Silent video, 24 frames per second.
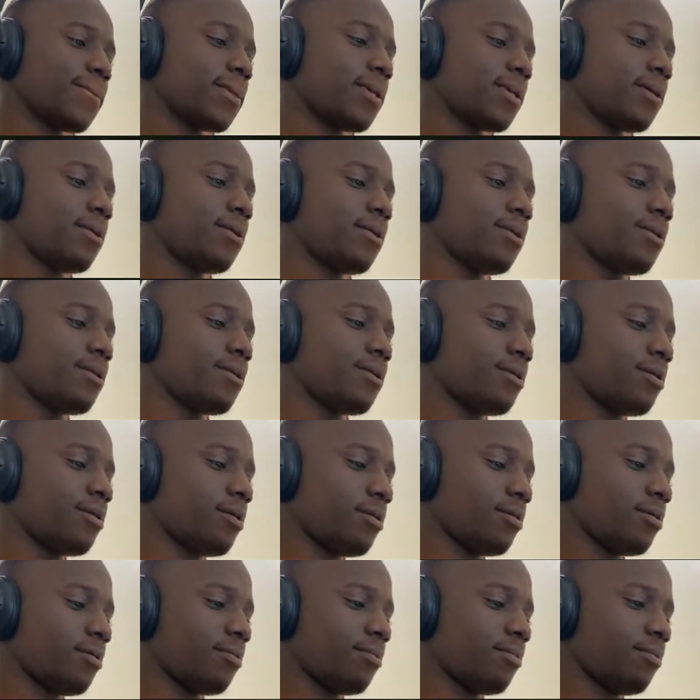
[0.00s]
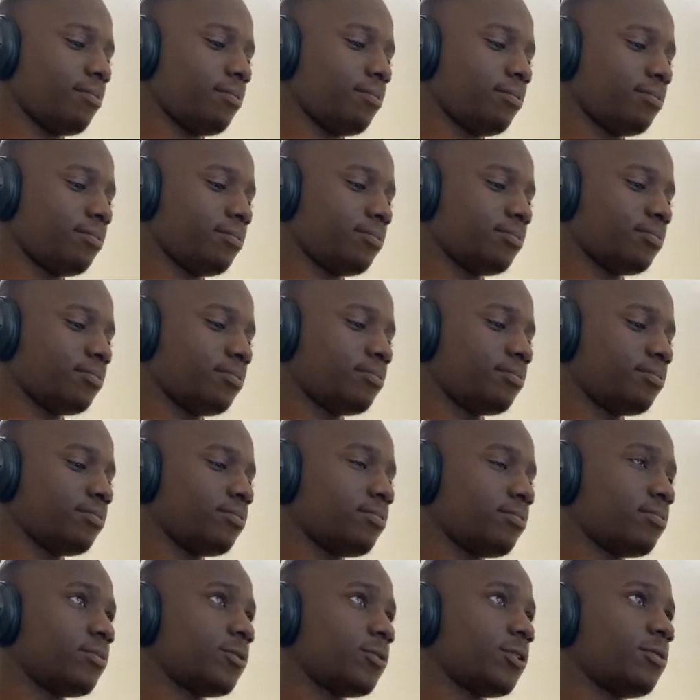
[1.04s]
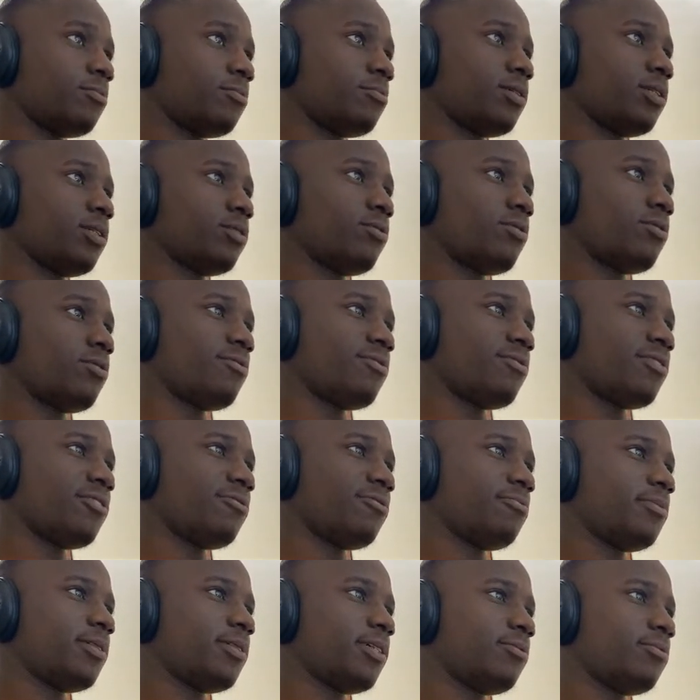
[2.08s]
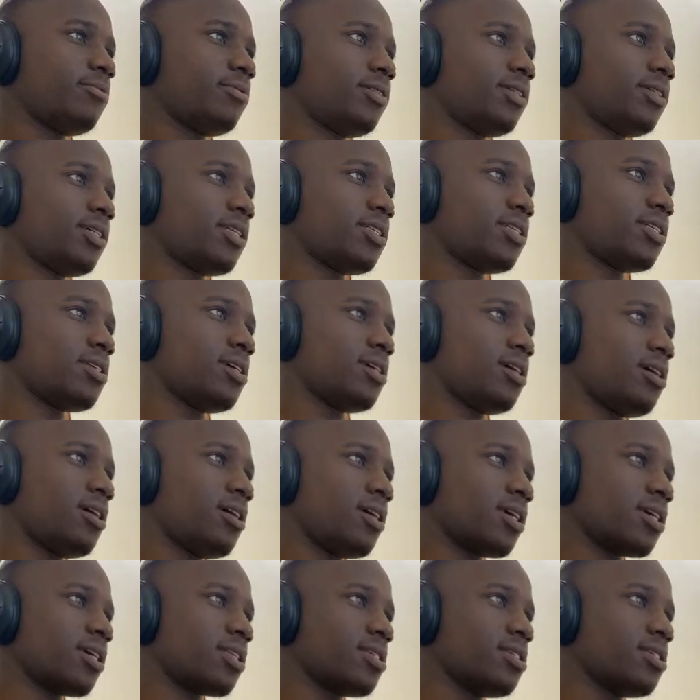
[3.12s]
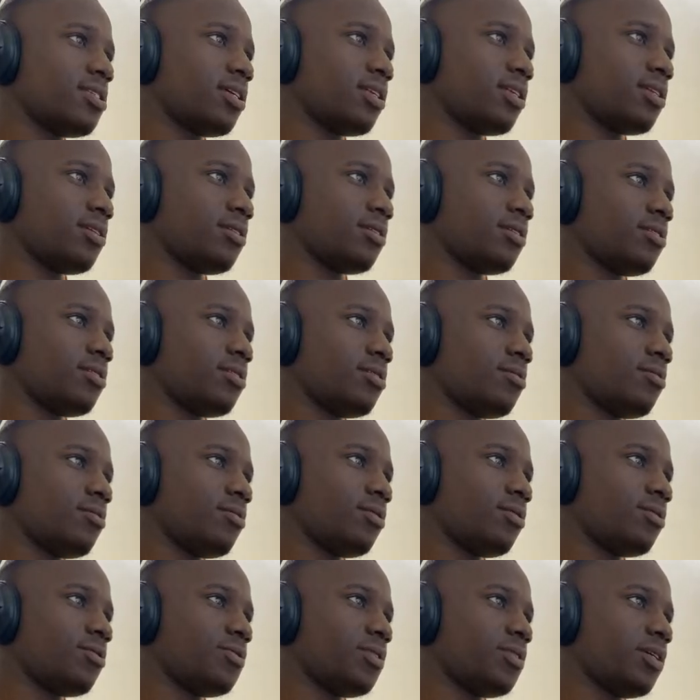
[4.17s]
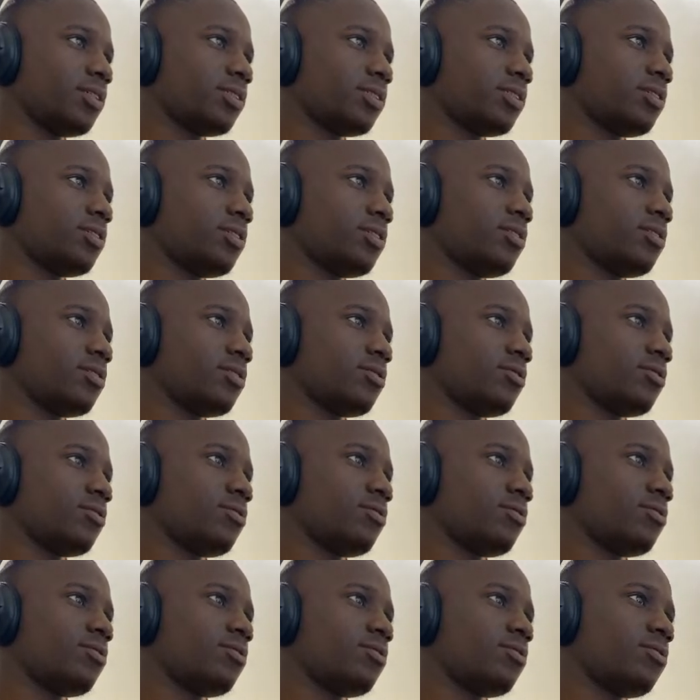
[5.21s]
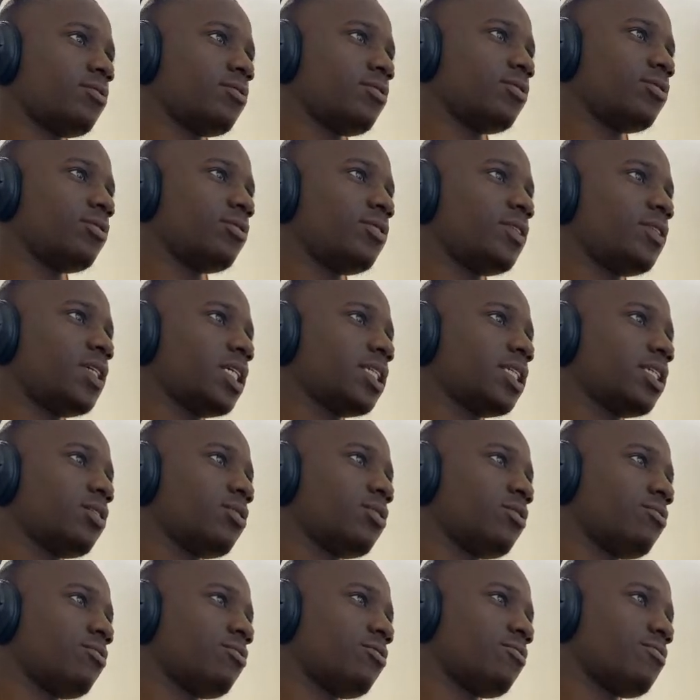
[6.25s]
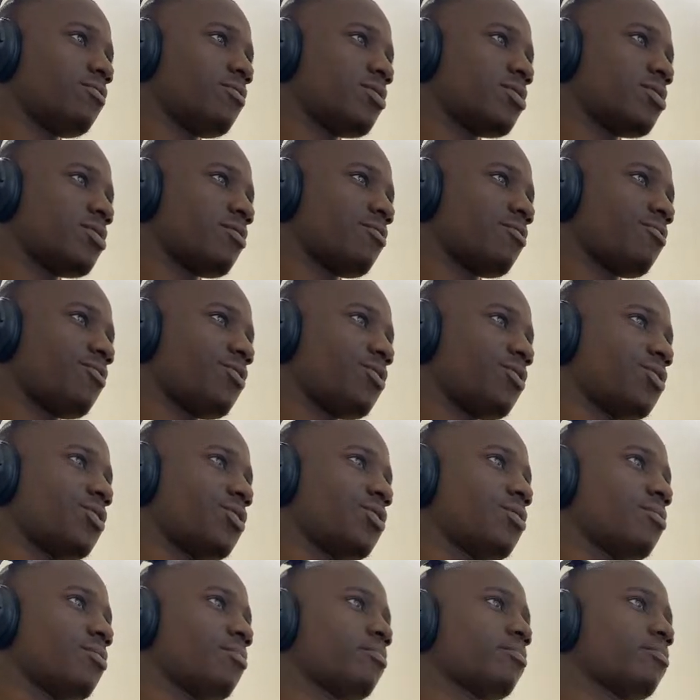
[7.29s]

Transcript: and going back to the 5 minute, can see that it reacted. London reacted off of this FPG,